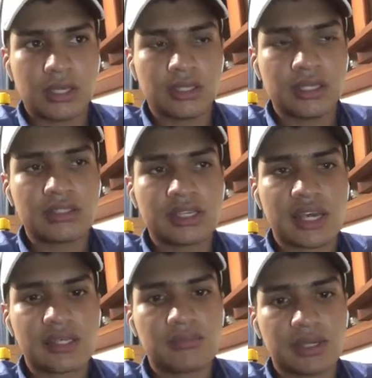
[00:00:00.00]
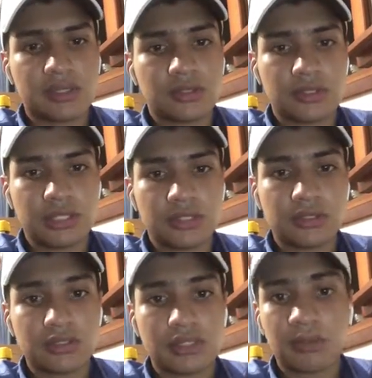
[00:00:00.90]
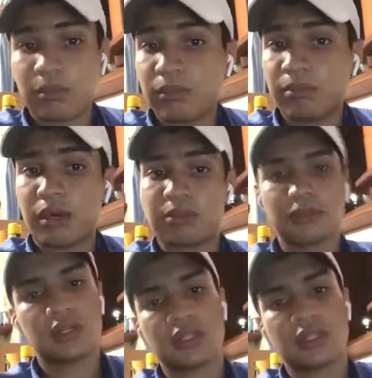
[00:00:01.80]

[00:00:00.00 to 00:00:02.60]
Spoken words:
In this case, my tutees used the bubble